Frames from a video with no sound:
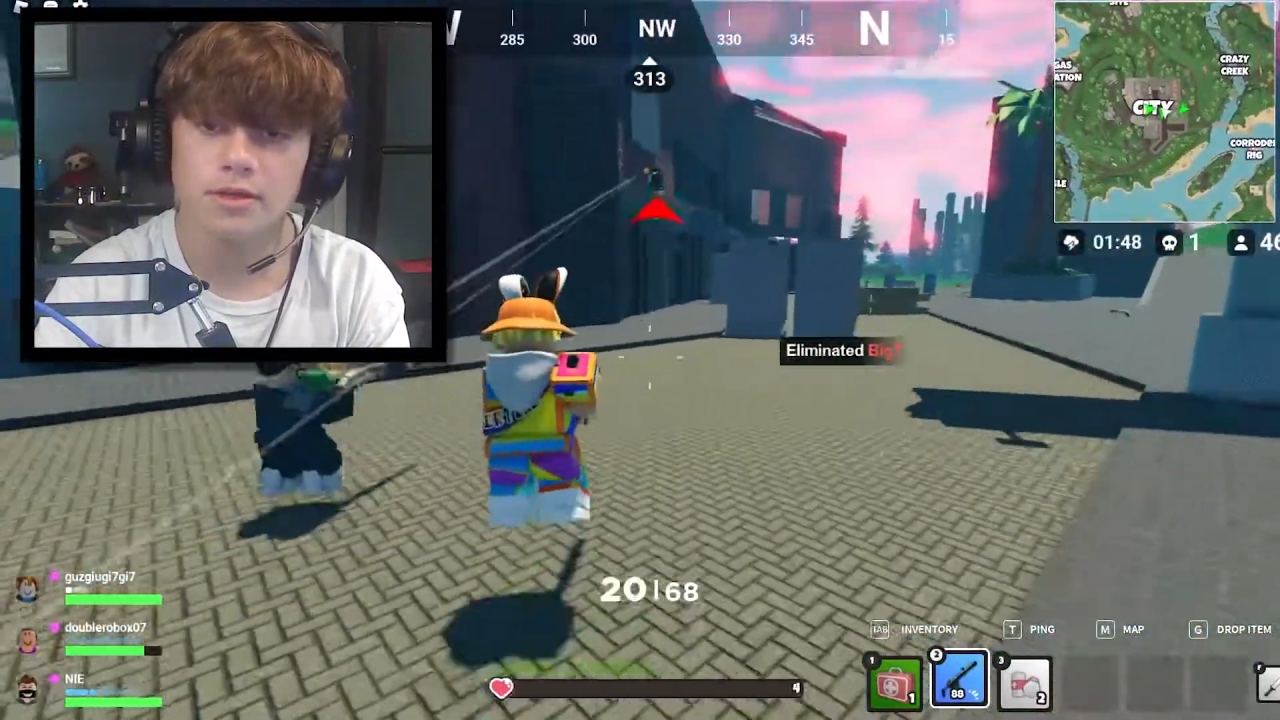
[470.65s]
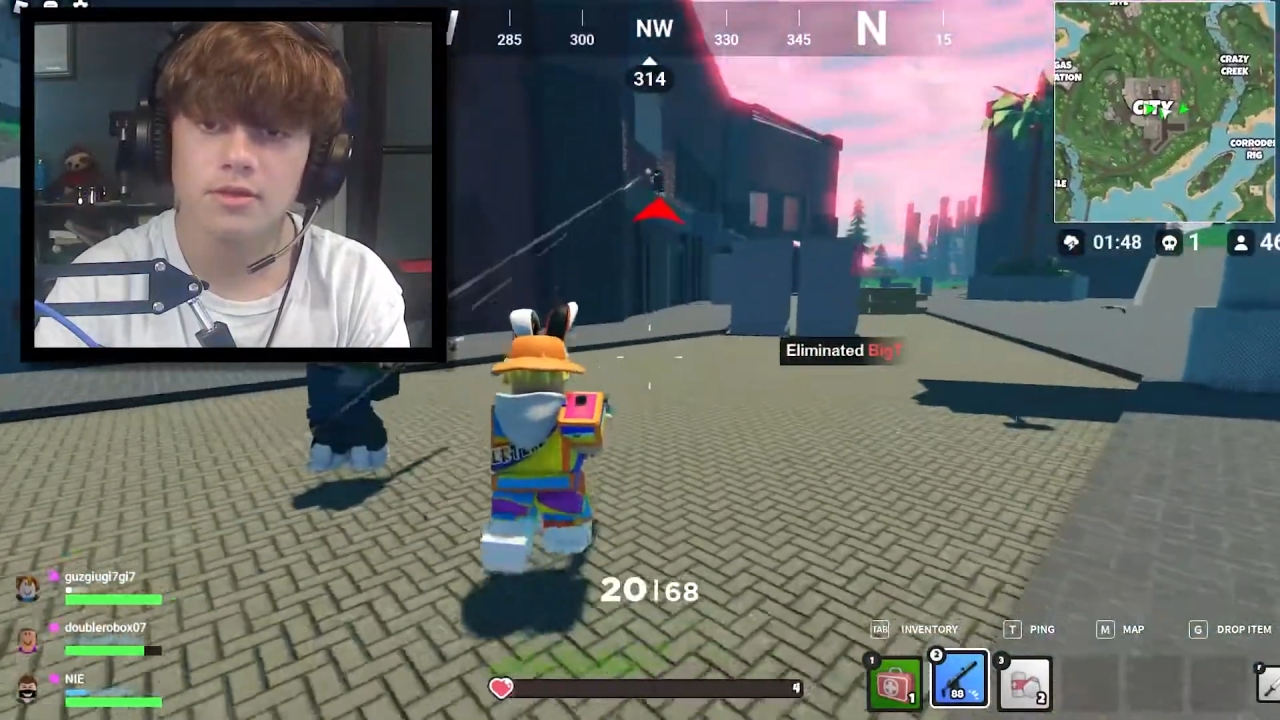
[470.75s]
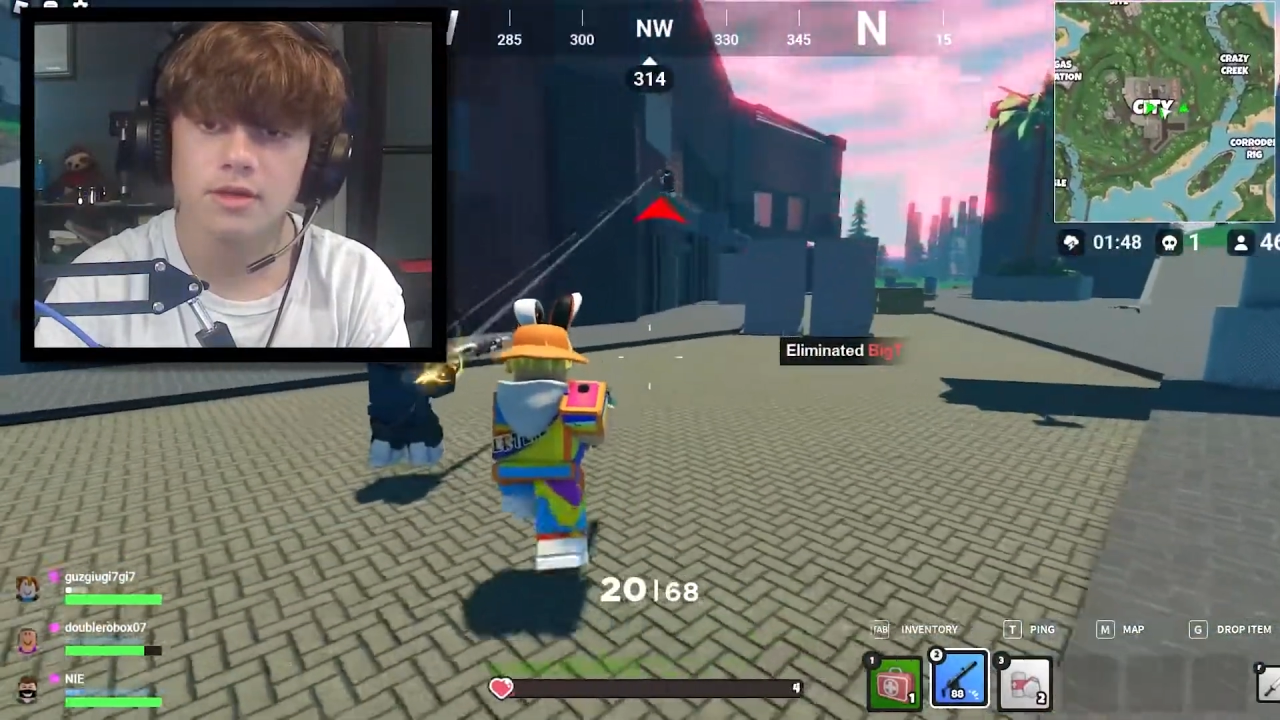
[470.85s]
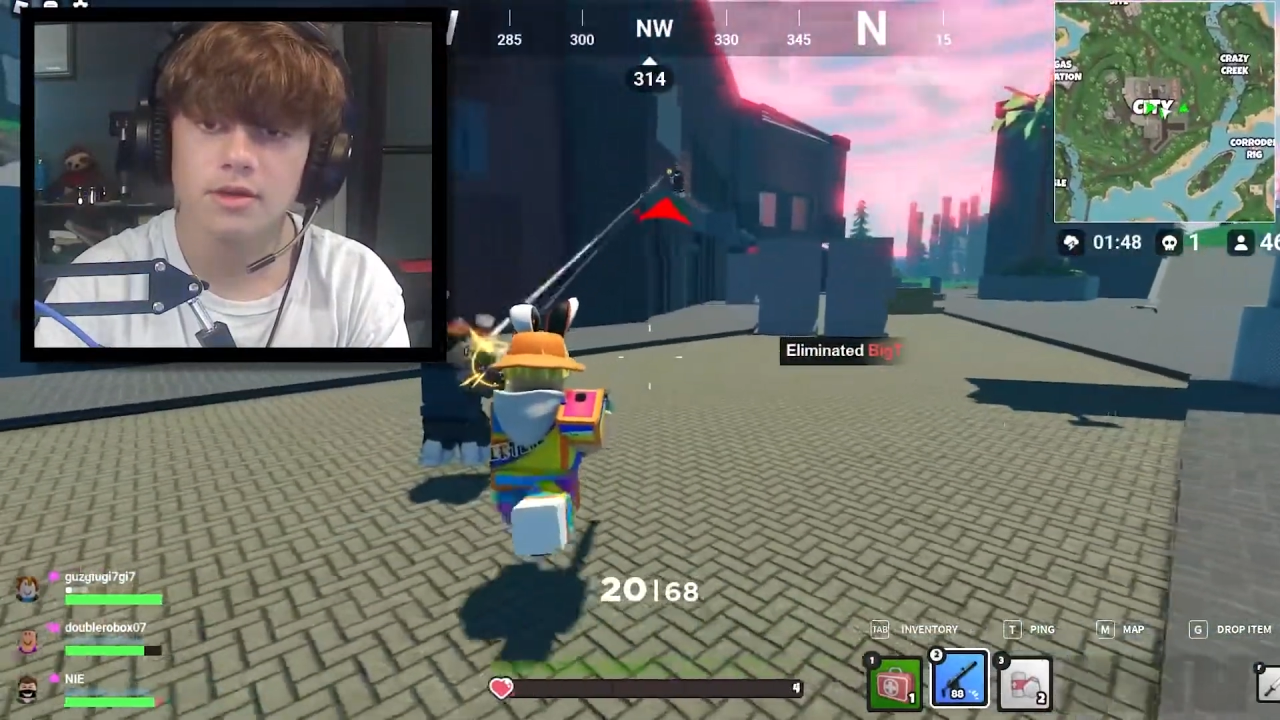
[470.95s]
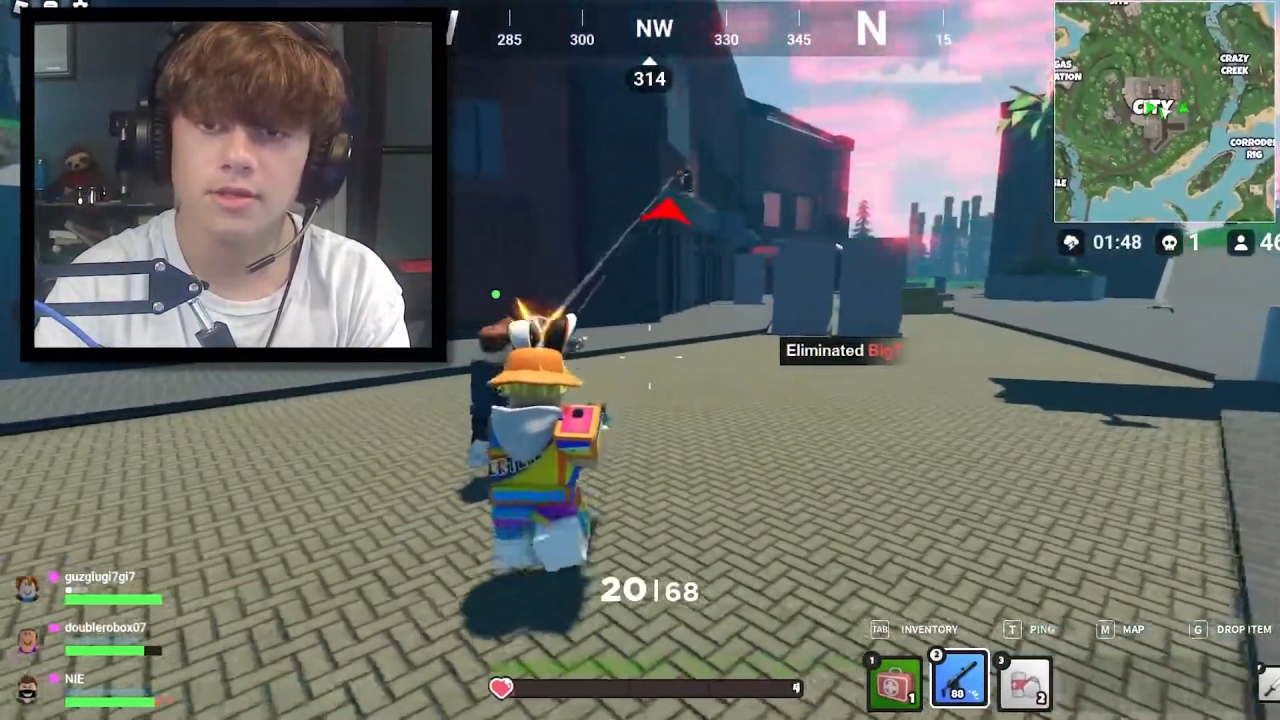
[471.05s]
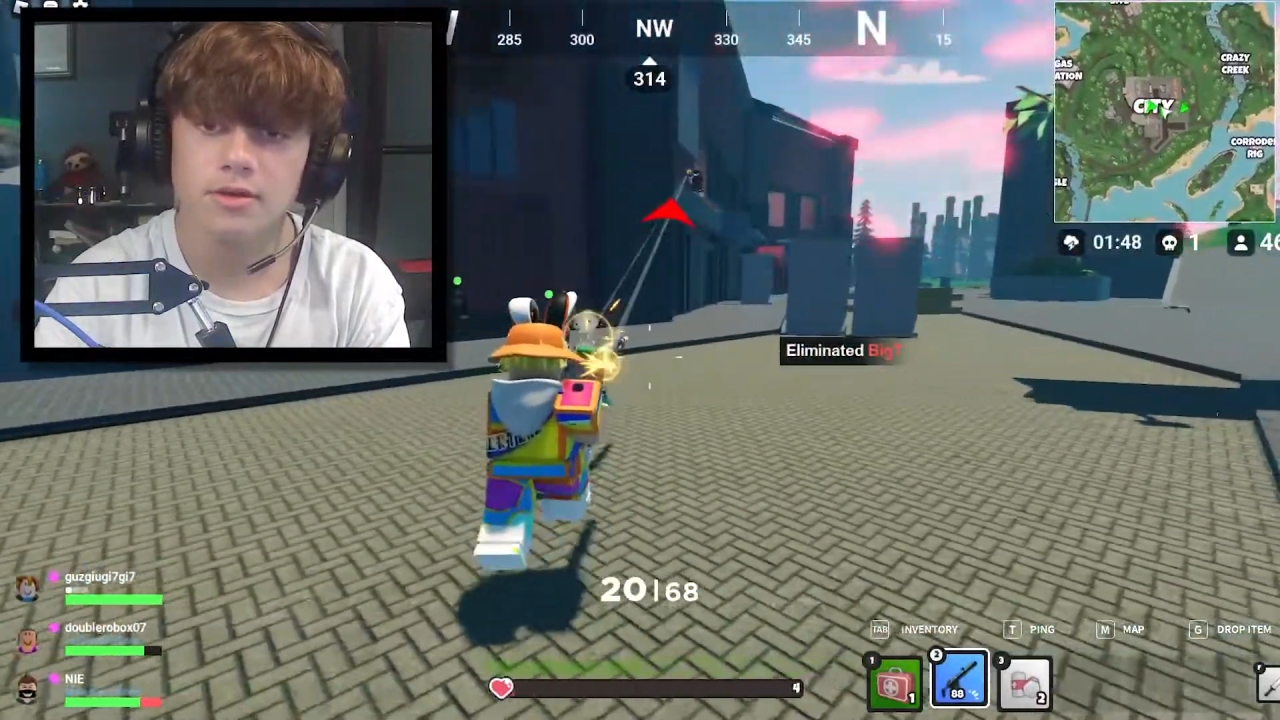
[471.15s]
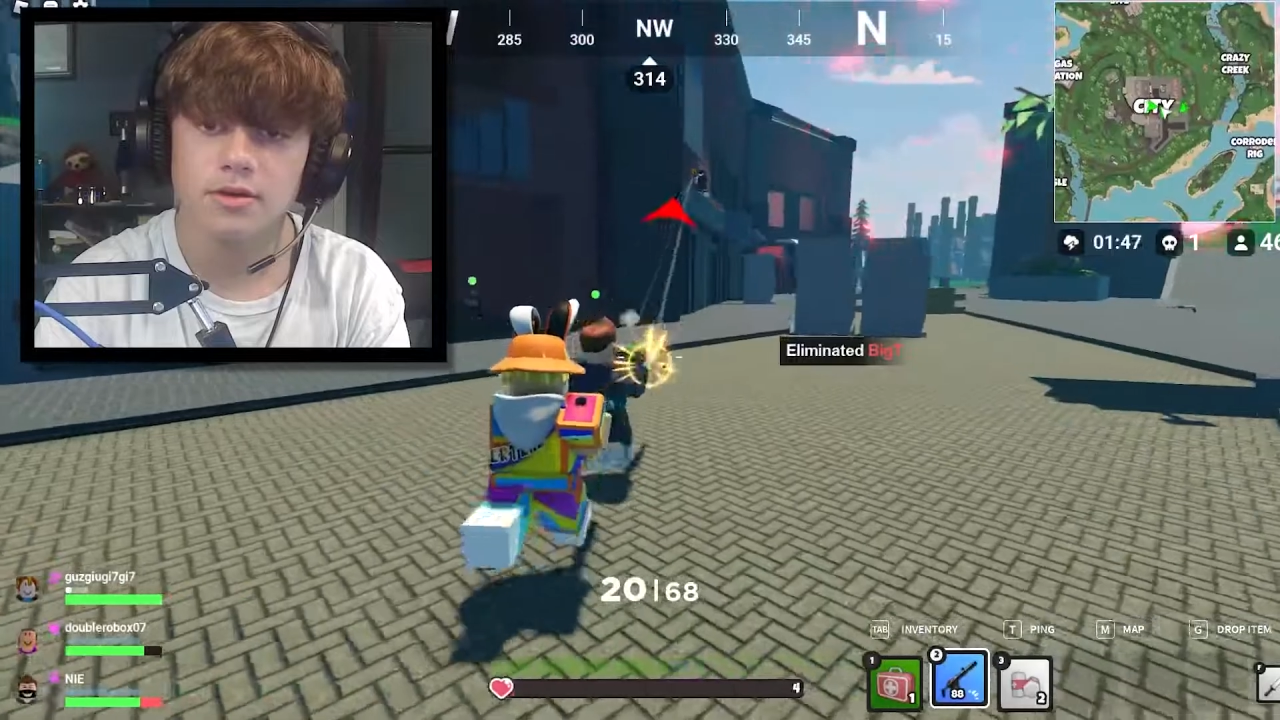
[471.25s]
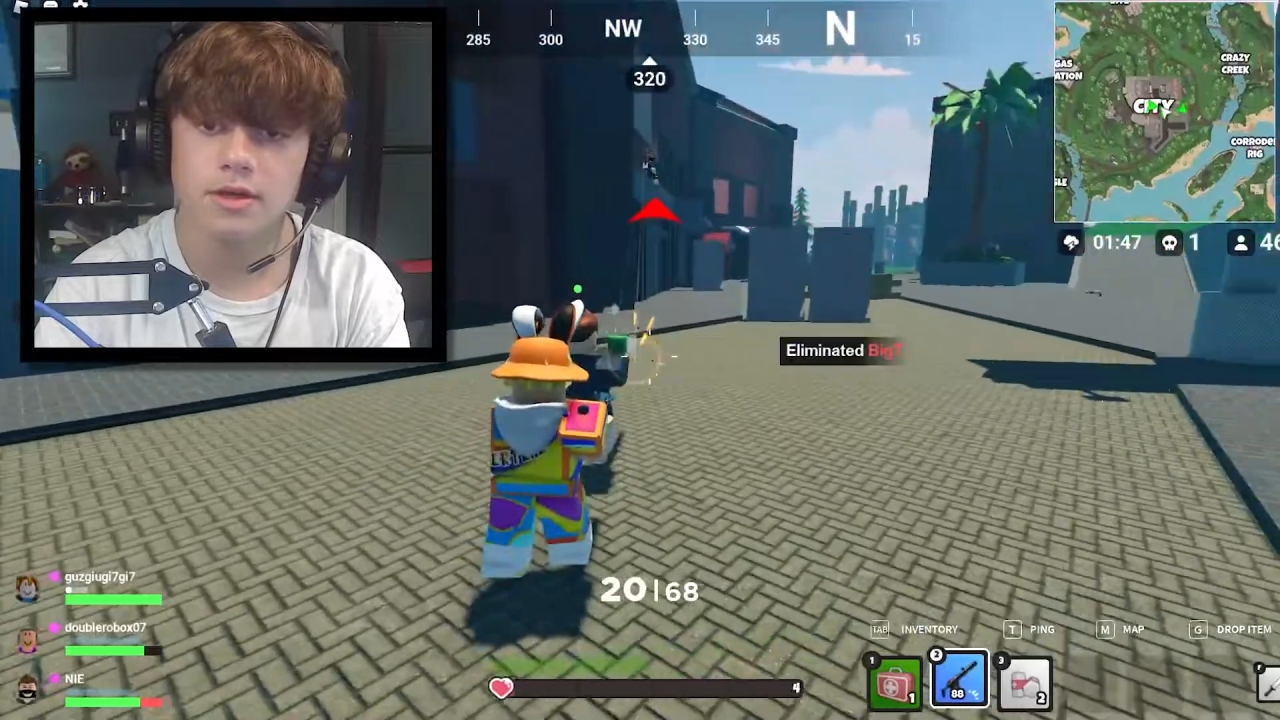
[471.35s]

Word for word: don't kill me, don't